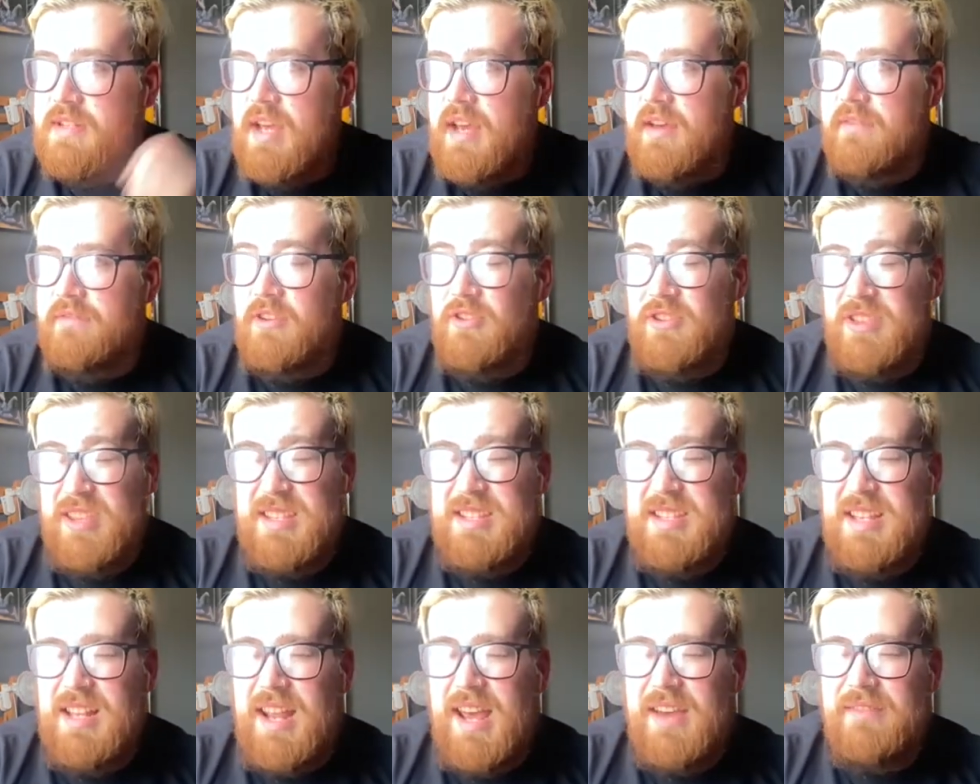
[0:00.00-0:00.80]
have it, or they
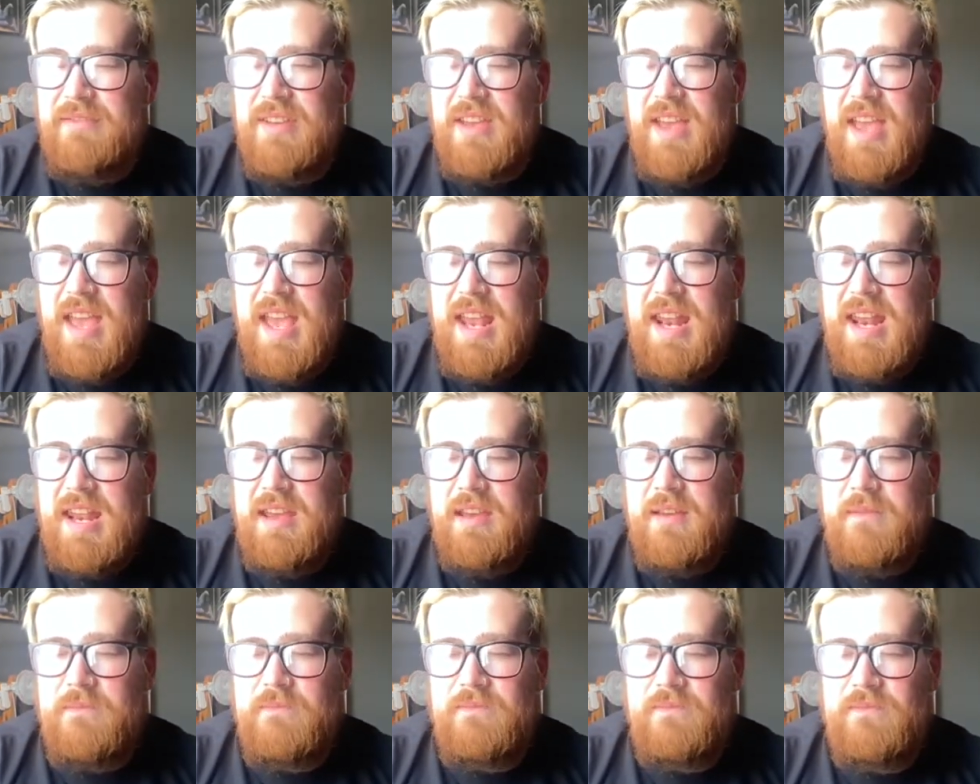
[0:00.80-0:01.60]
still have it in
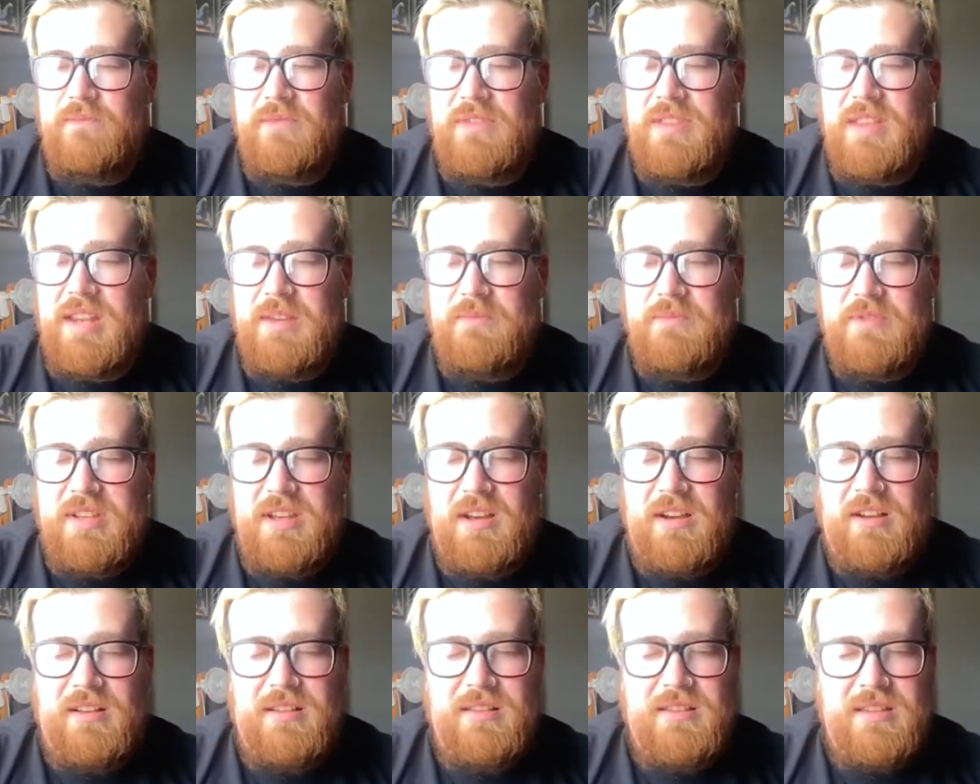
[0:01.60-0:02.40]
the Liberty
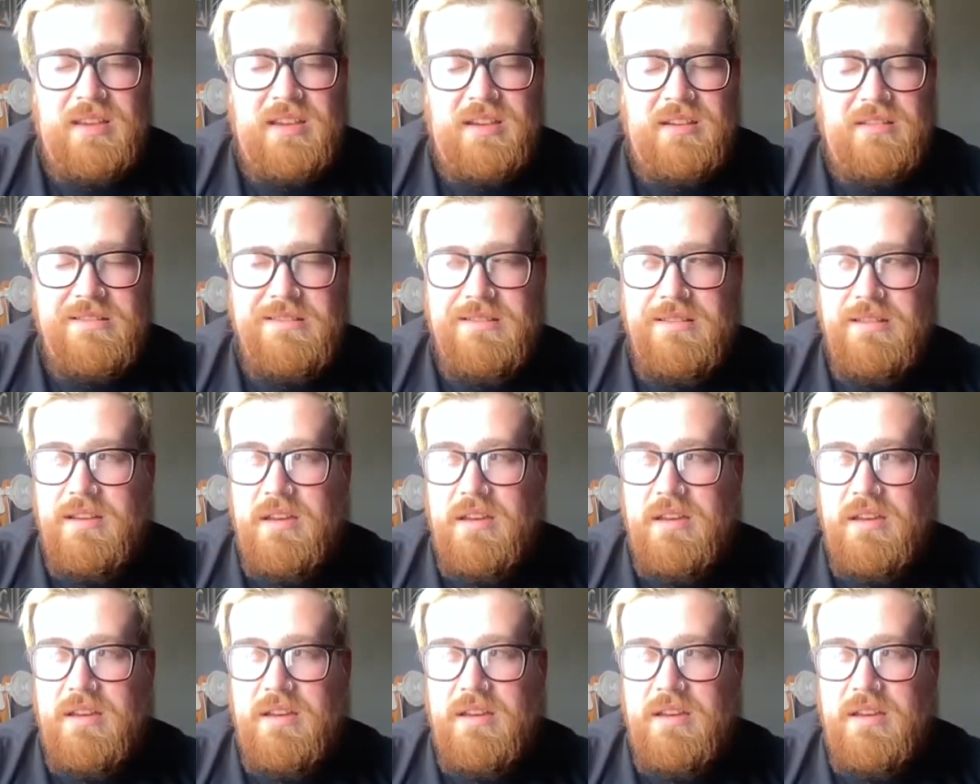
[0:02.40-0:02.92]
Hall Theatre,